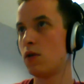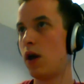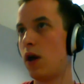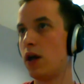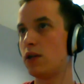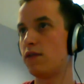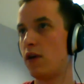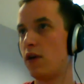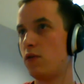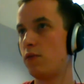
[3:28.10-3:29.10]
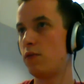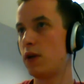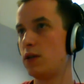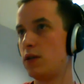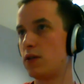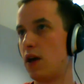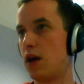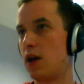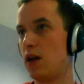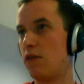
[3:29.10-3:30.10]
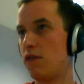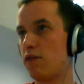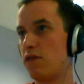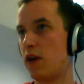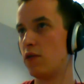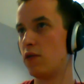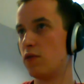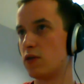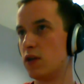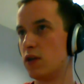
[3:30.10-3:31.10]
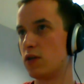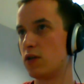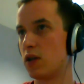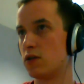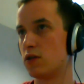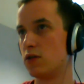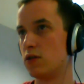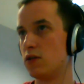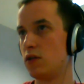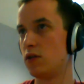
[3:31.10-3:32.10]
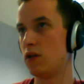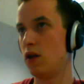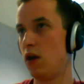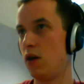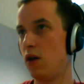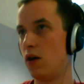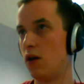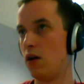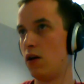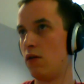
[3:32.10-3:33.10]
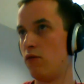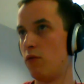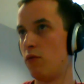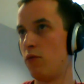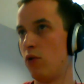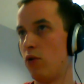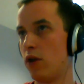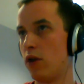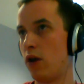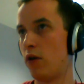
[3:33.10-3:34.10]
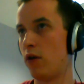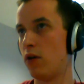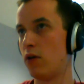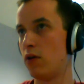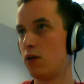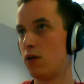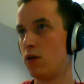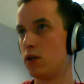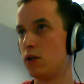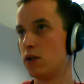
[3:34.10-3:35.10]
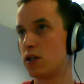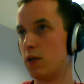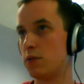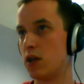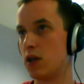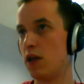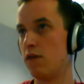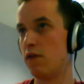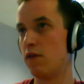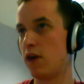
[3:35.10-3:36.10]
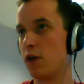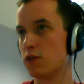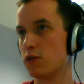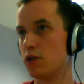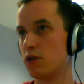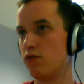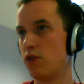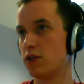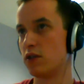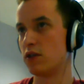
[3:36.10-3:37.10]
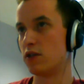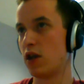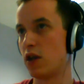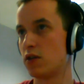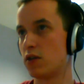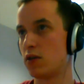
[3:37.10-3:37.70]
X fail means that if it fails, it doesn't report the error. It skips it if it fails. It still runs the test,